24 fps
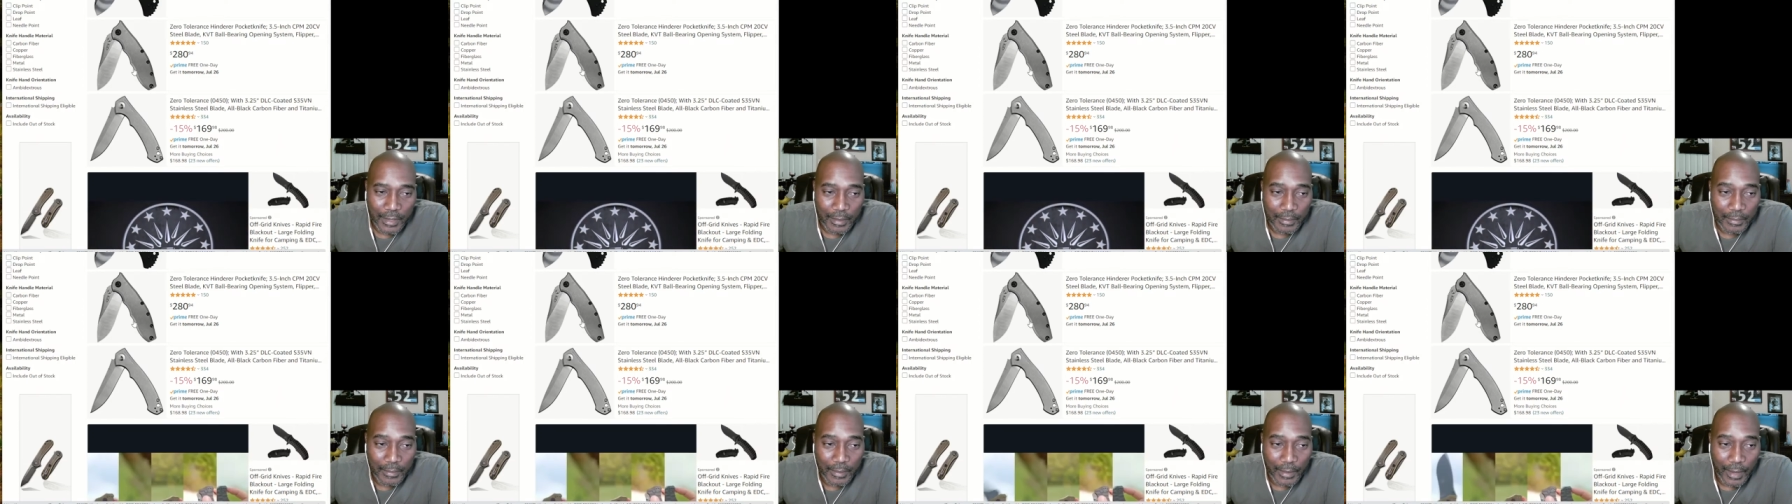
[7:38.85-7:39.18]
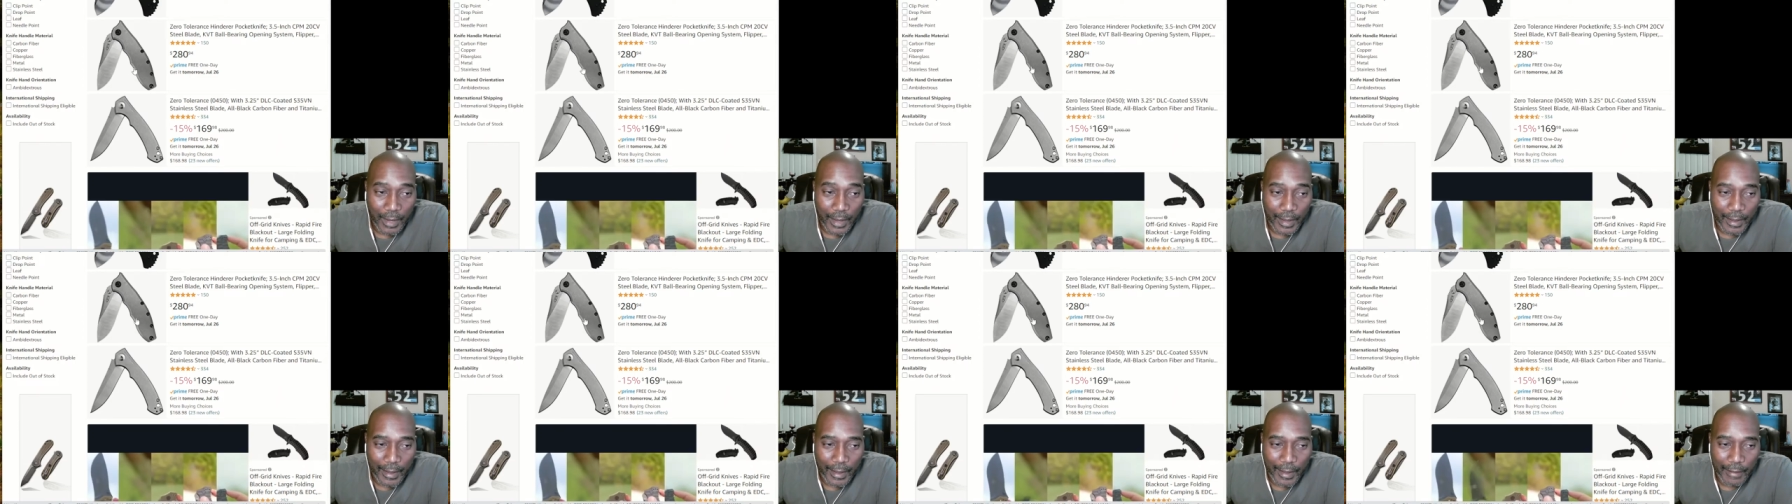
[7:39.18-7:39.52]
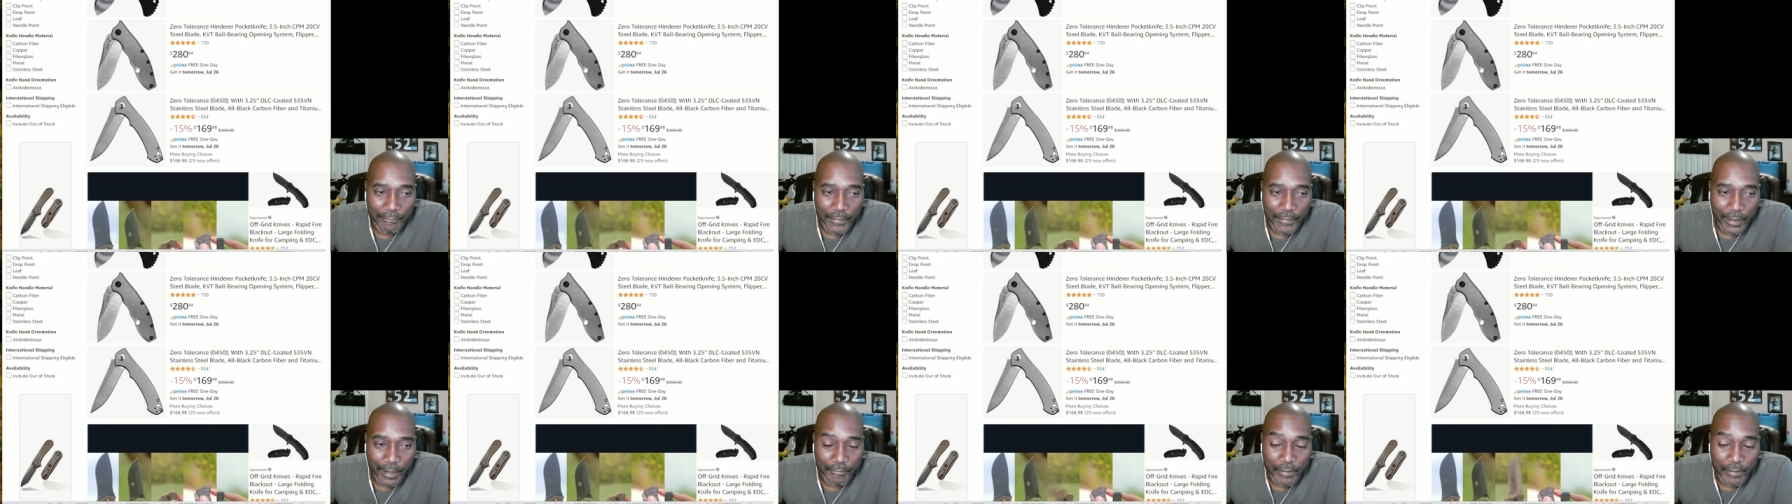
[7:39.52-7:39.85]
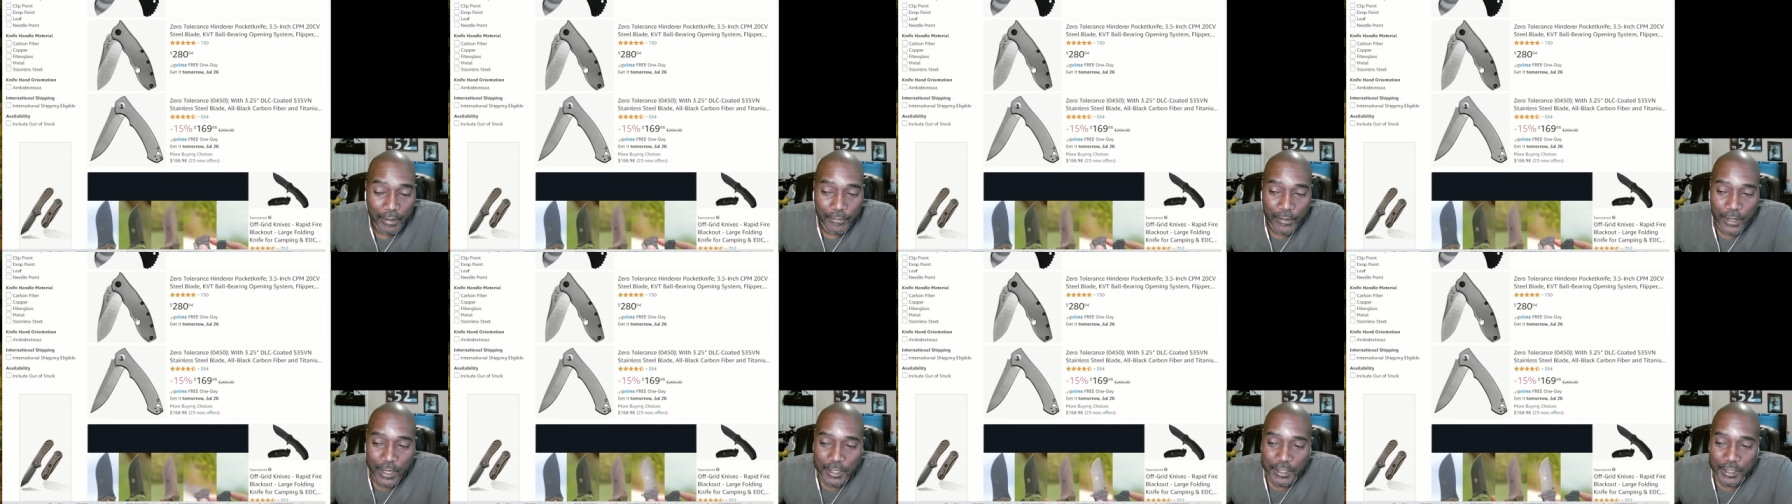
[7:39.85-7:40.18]
You know, I've
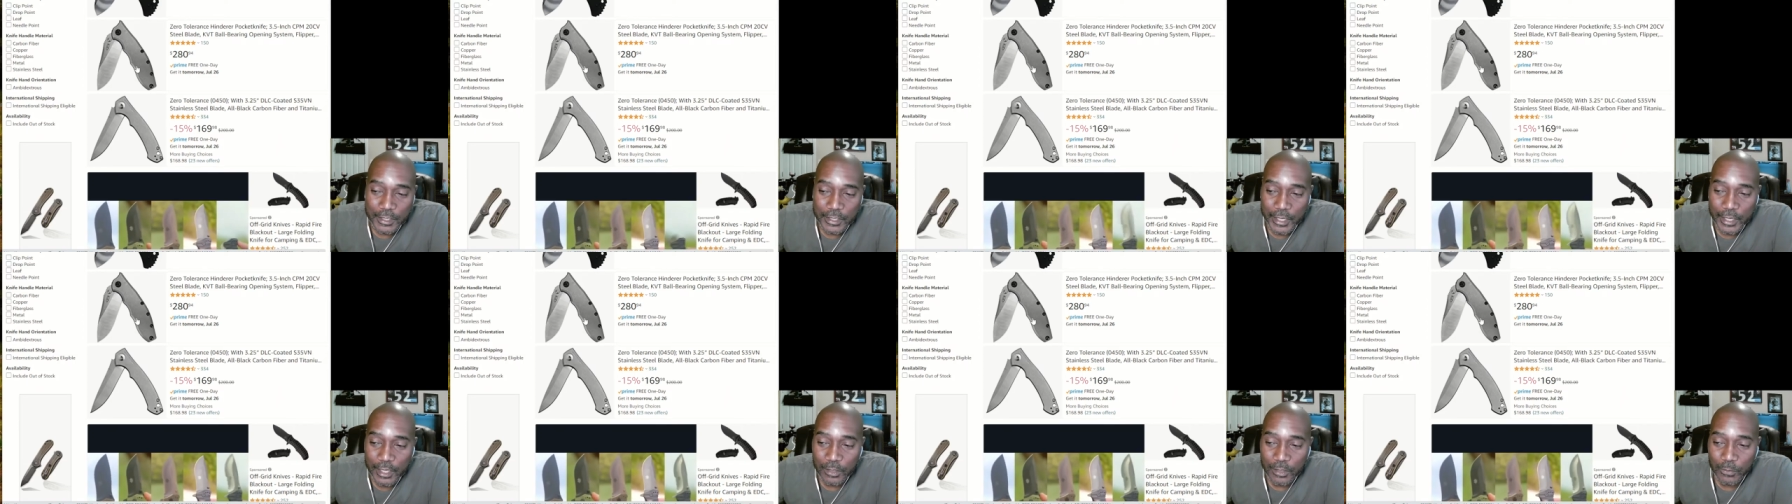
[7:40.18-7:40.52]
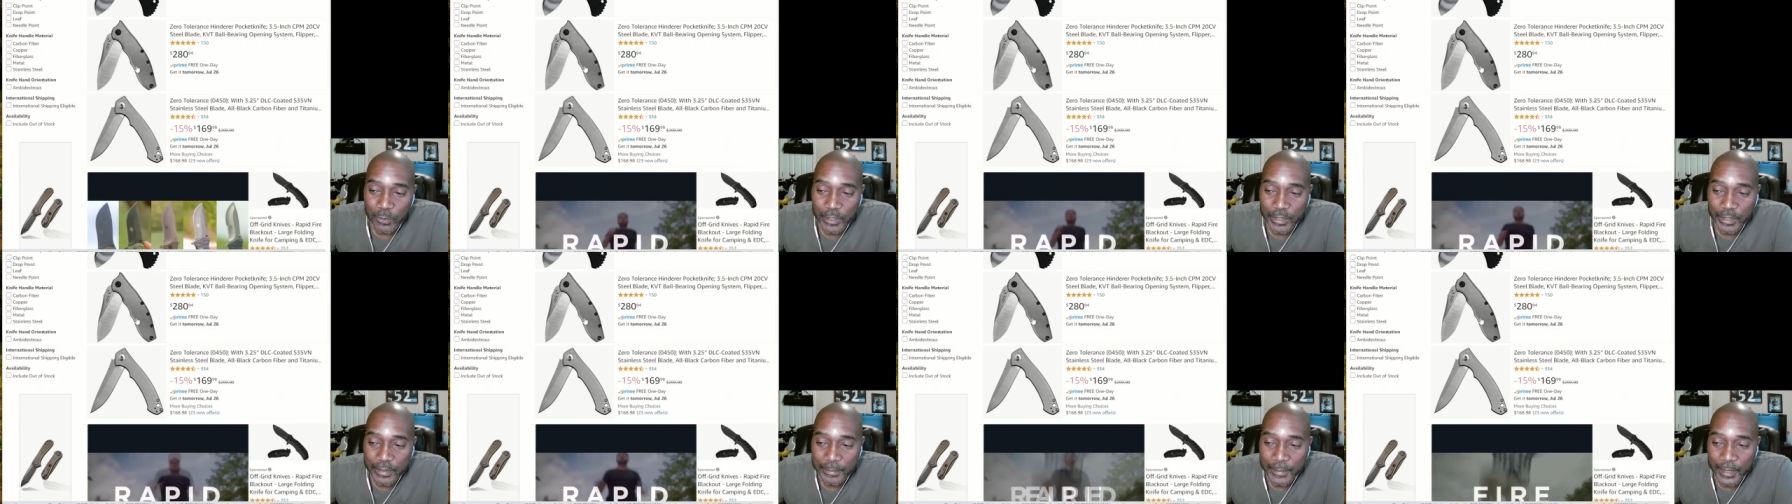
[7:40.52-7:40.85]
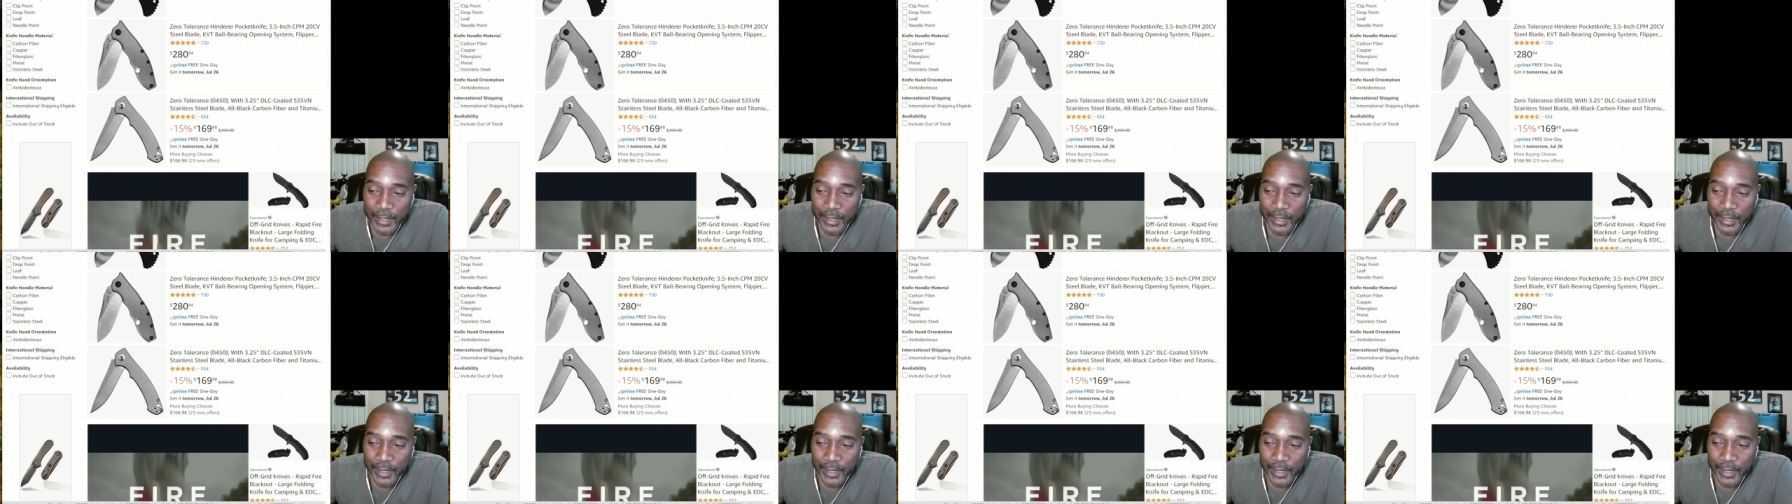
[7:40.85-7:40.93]
never actually held one in my